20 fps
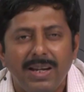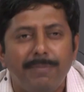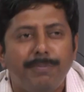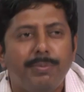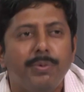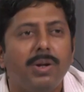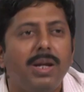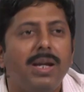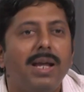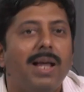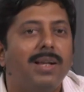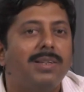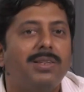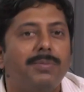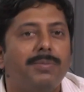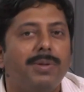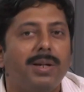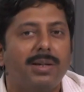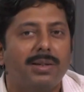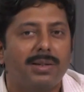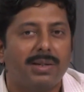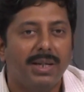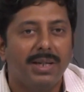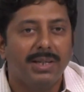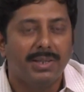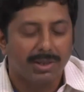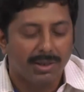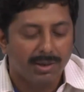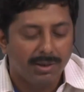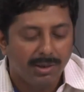purely algebraic
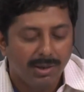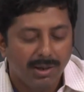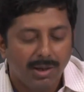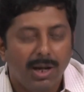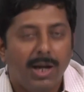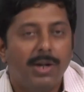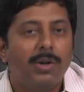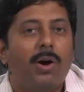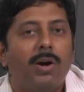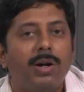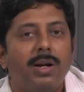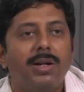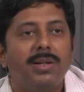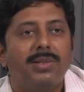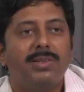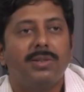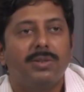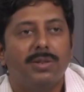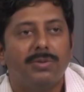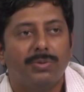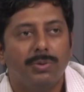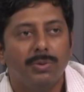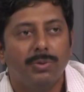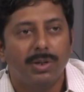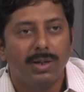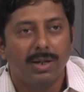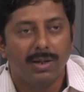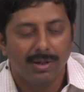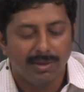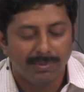creature, an ordered set of two
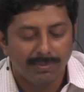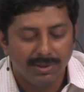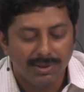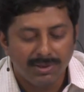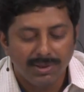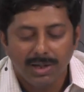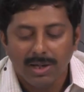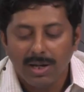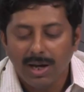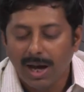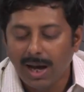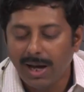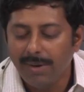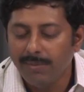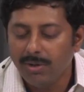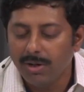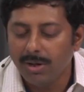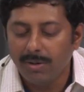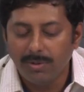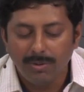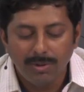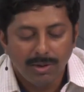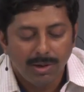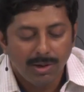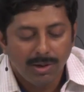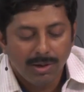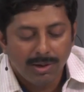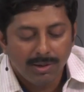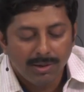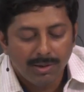real numbers, I am now,
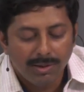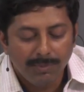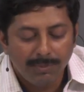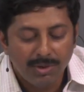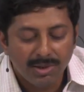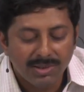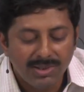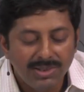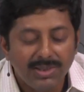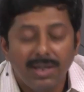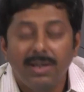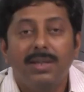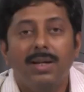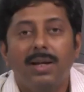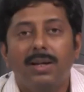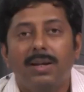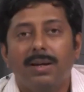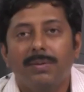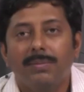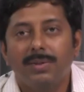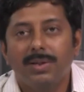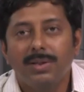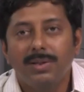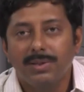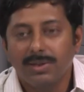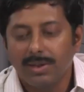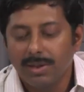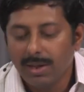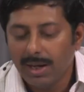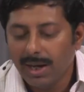because these are real
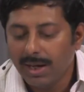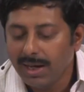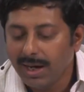numbers, and